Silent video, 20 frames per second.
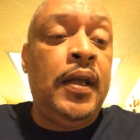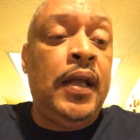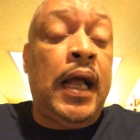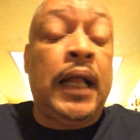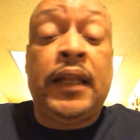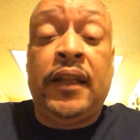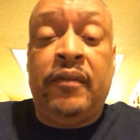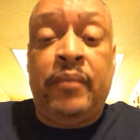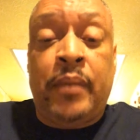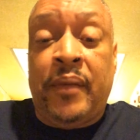I
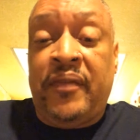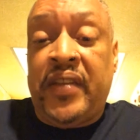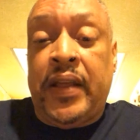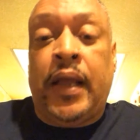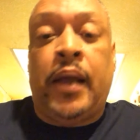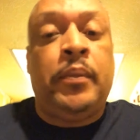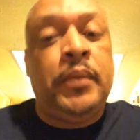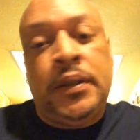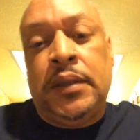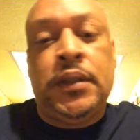love my
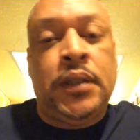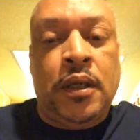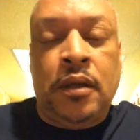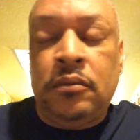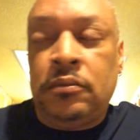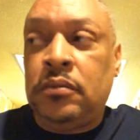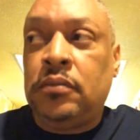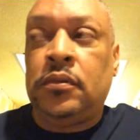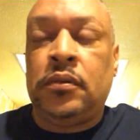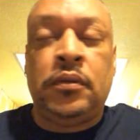family. So
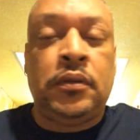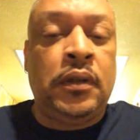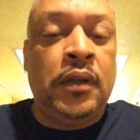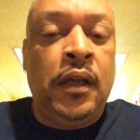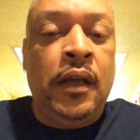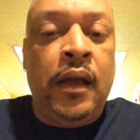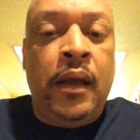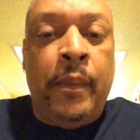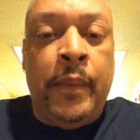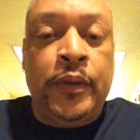
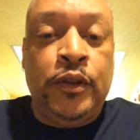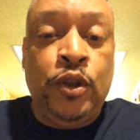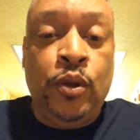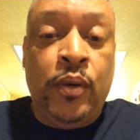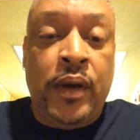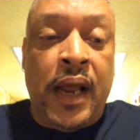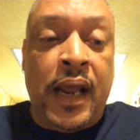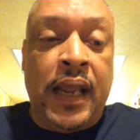I'm going to do what I